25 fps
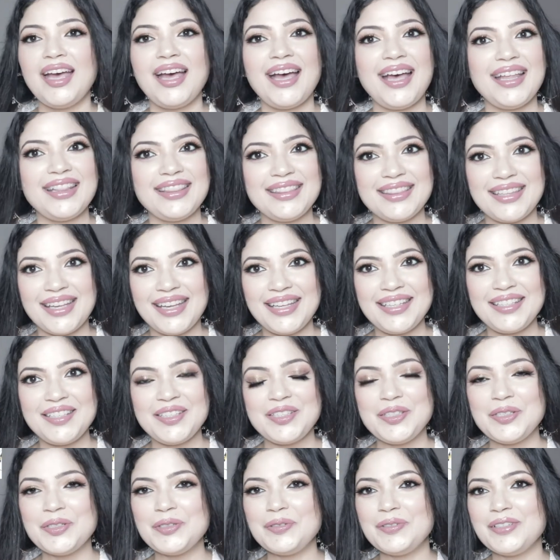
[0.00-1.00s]
and then
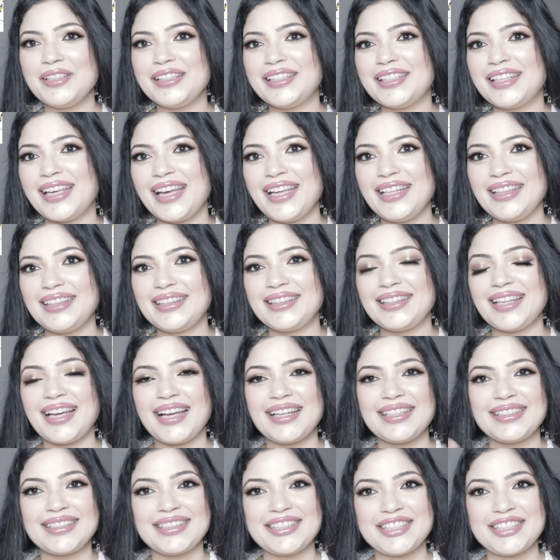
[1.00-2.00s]
you will get that